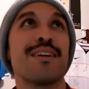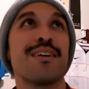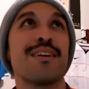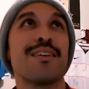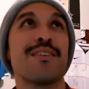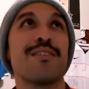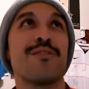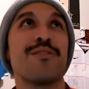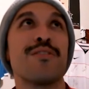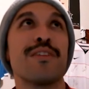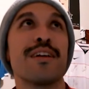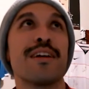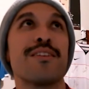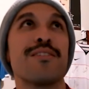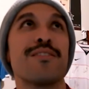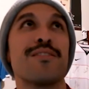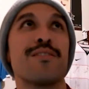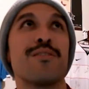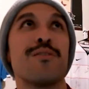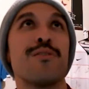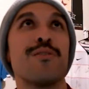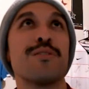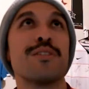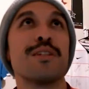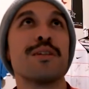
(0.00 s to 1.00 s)
hopefully I don't
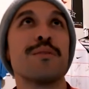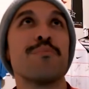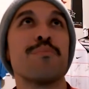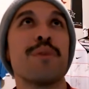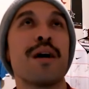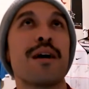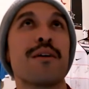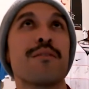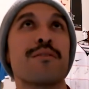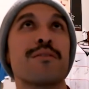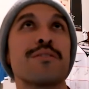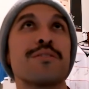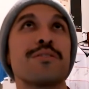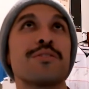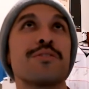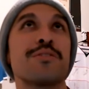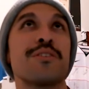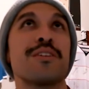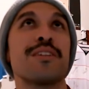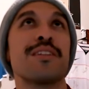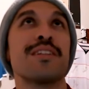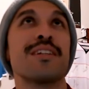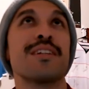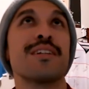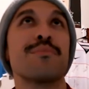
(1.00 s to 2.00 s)
hold it backwards or
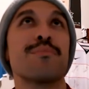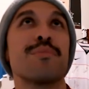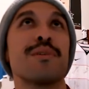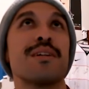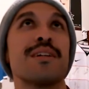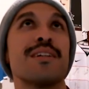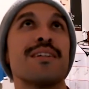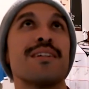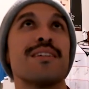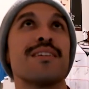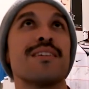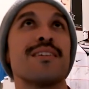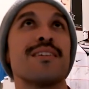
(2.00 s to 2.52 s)
anything, but